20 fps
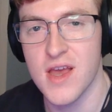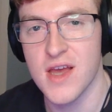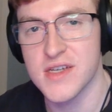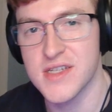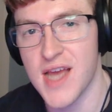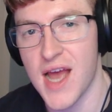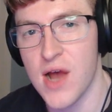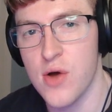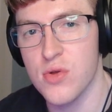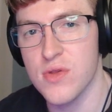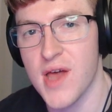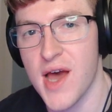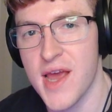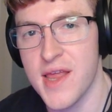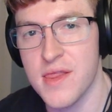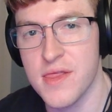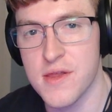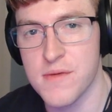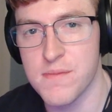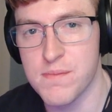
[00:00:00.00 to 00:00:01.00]
to
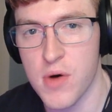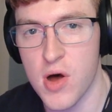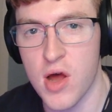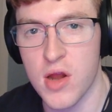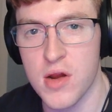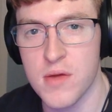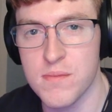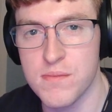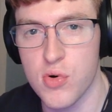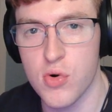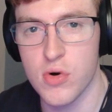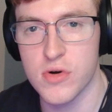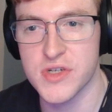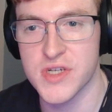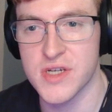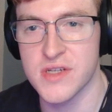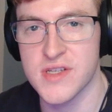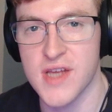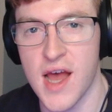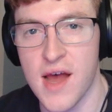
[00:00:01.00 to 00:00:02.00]
outline the bottom
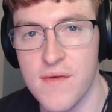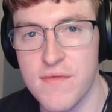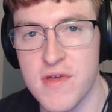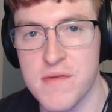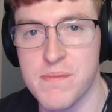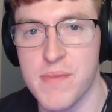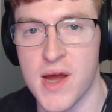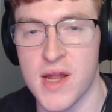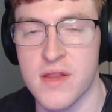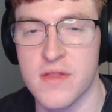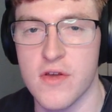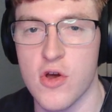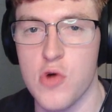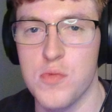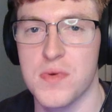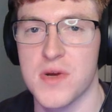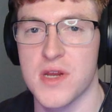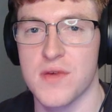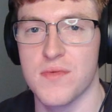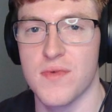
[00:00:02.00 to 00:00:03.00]
portions of the button's
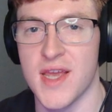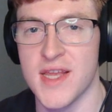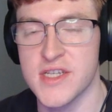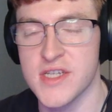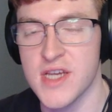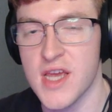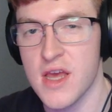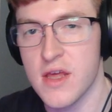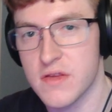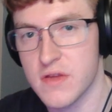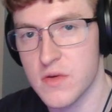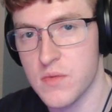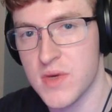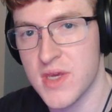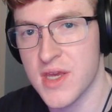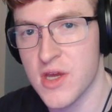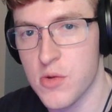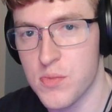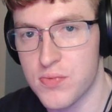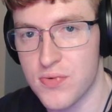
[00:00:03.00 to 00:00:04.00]
opening range so we can
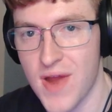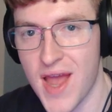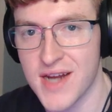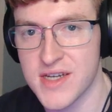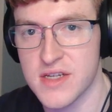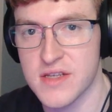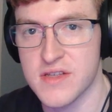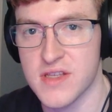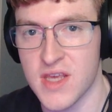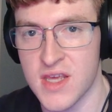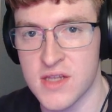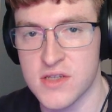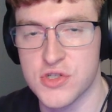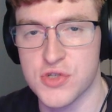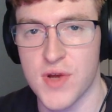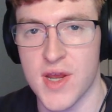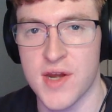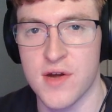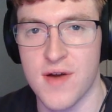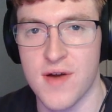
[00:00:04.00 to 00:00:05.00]
go practice in
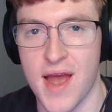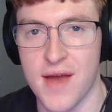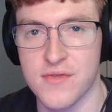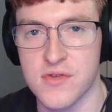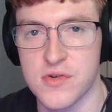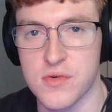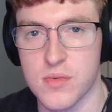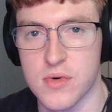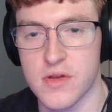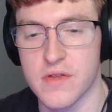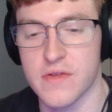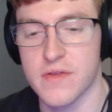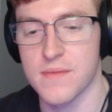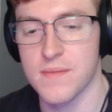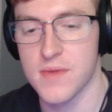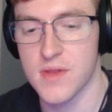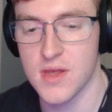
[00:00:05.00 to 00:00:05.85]
trainer afterwards.